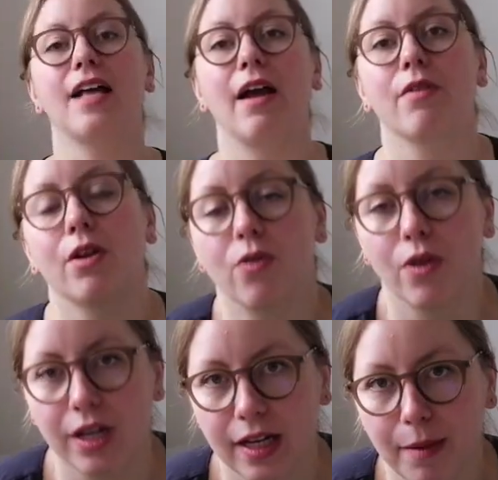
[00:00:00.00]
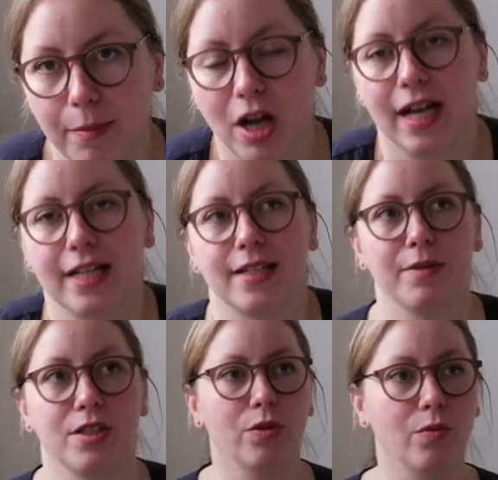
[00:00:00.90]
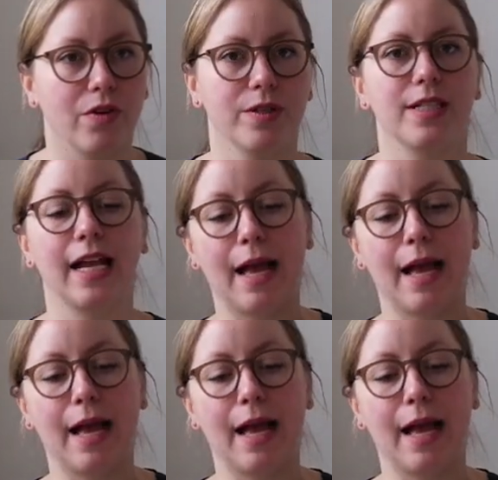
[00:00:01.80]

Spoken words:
I recorded a podcast episode where I was like,